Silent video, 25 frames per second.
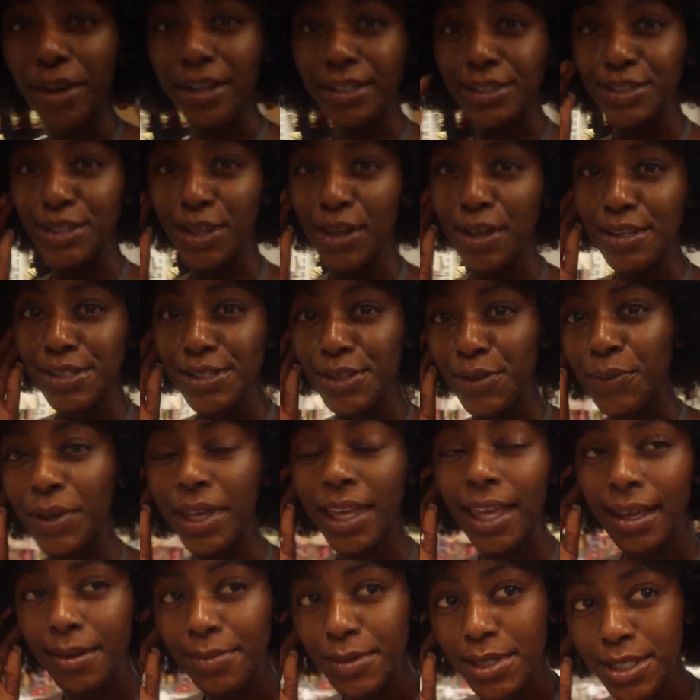right, y'all, so we
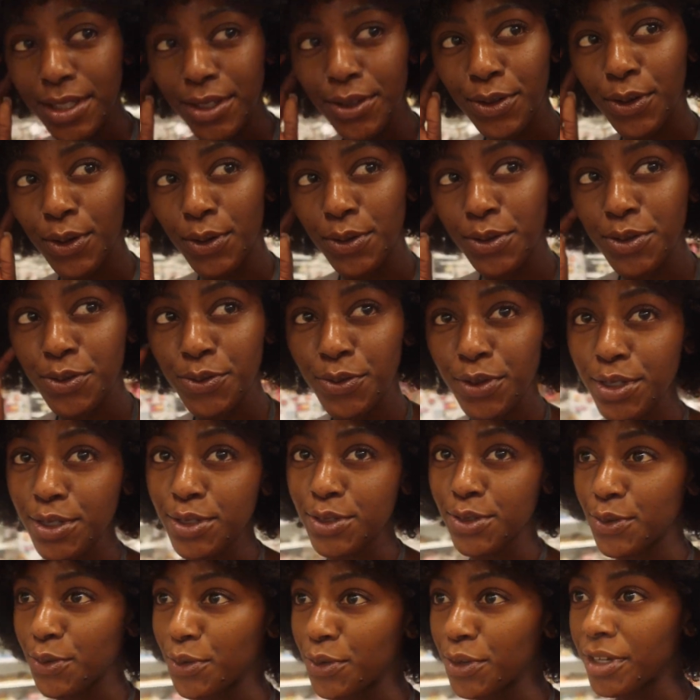came to the grocery
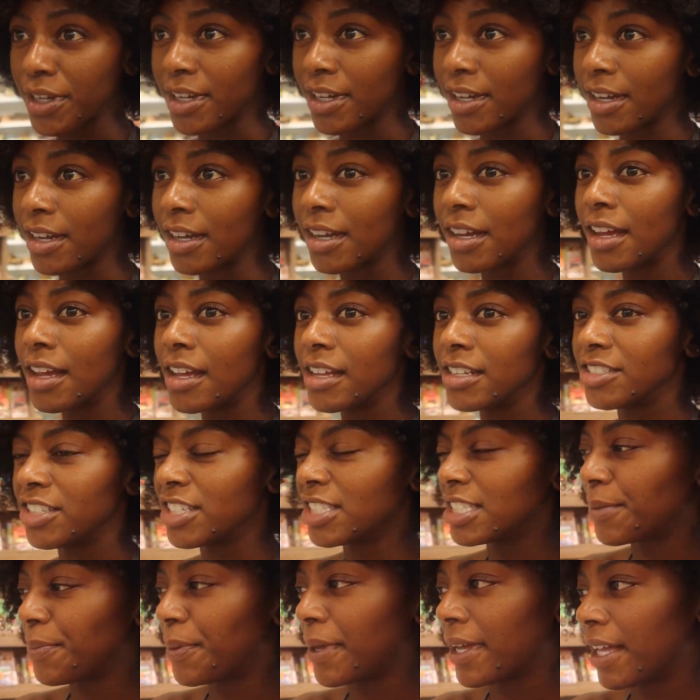store
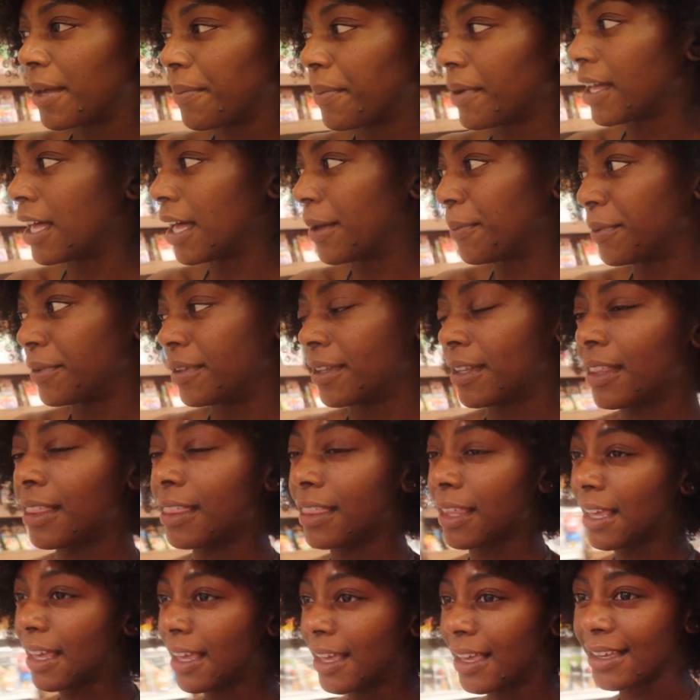just to pick up a couple of
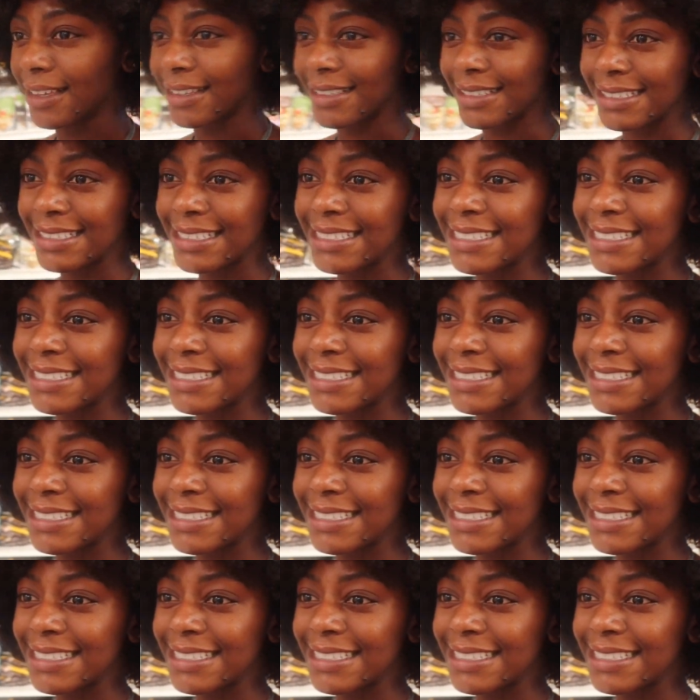things.